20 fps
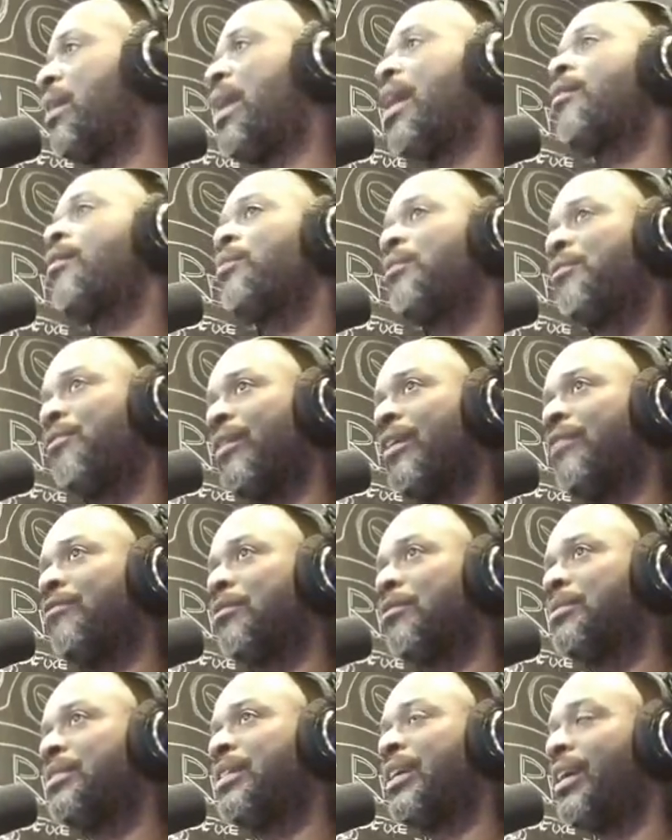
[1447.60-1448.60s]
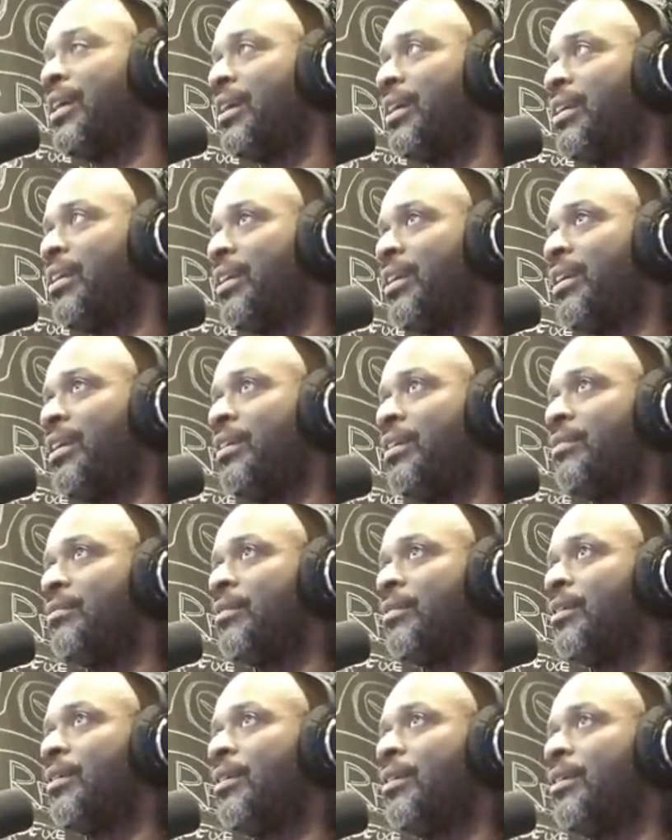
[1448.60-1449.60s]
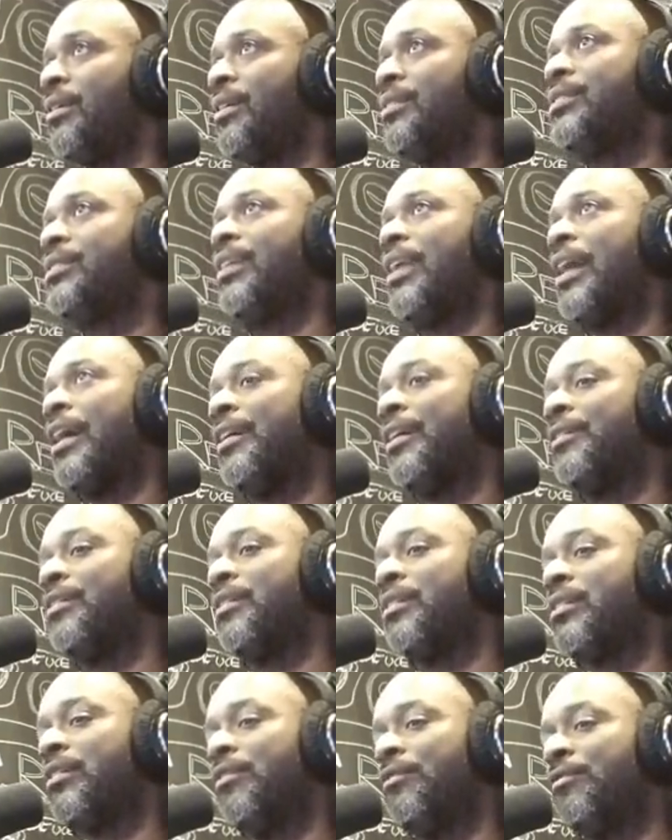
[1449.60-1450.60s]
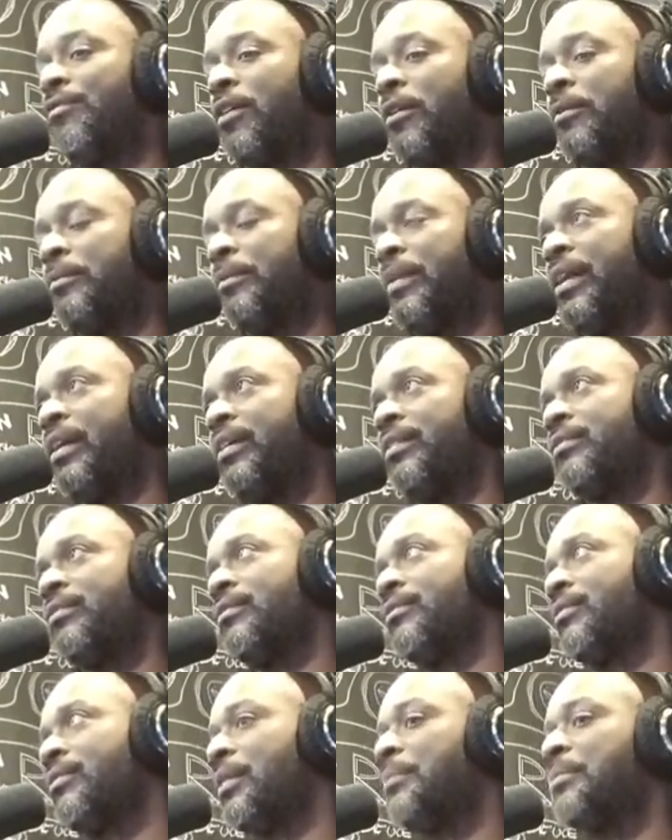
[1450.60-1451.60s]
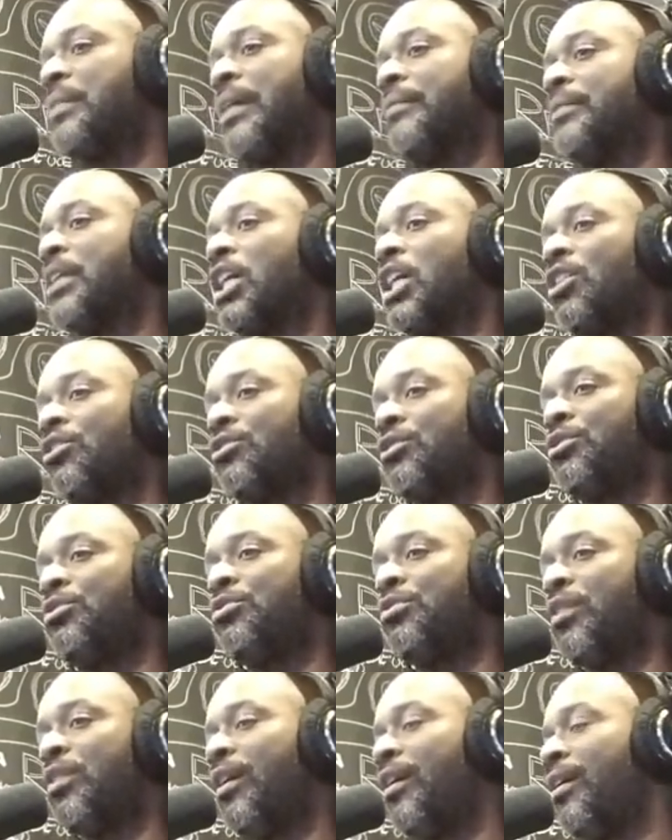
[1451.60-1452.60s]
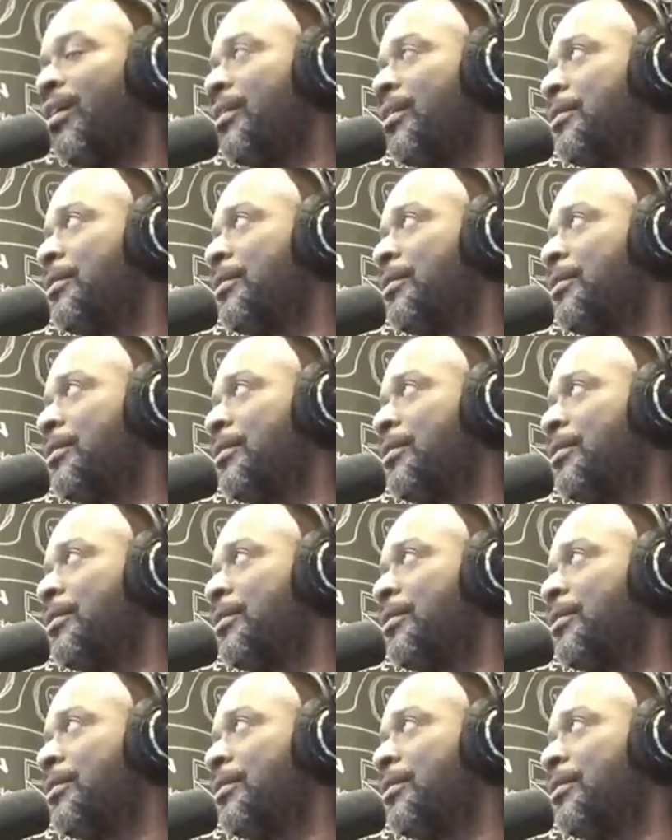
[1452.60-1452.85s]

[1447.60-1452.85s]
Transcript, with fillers: but I'll refrain from saying it again until I confirm that. Sometimes I go too far.